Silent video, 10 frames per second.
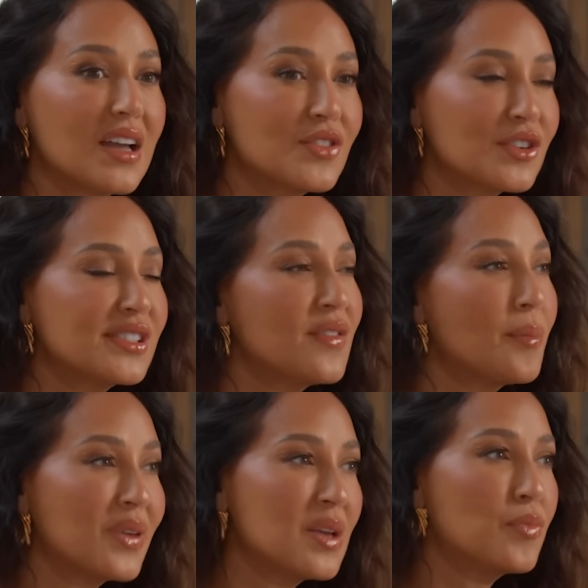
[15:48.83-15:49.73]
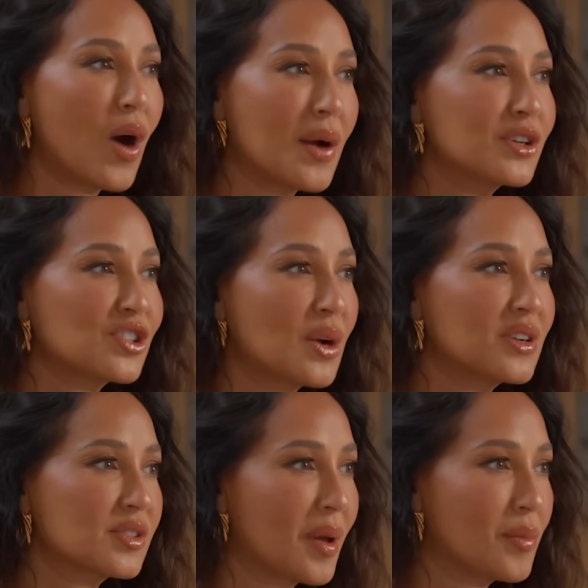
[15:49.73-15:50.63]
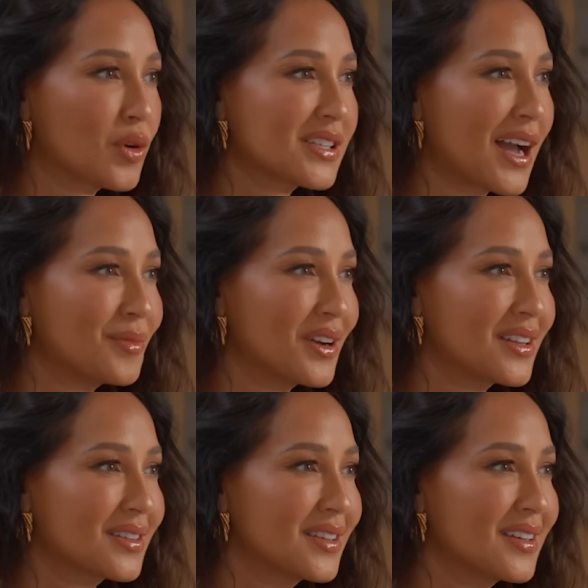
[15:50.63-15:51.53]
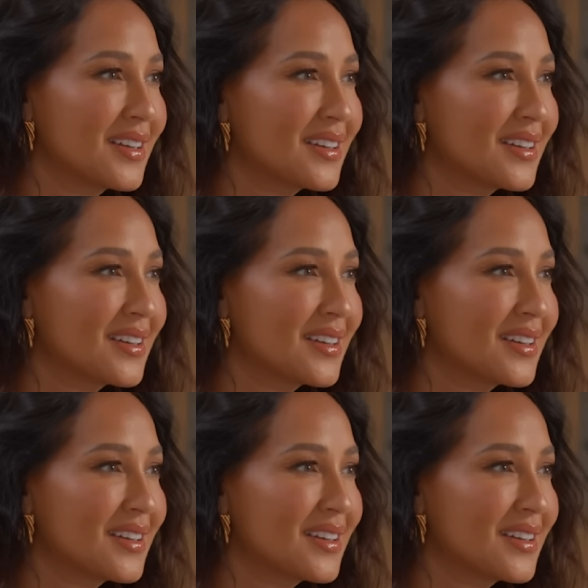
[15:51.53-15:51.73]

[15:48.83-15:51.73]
there's even people I wish I would have spent more time with.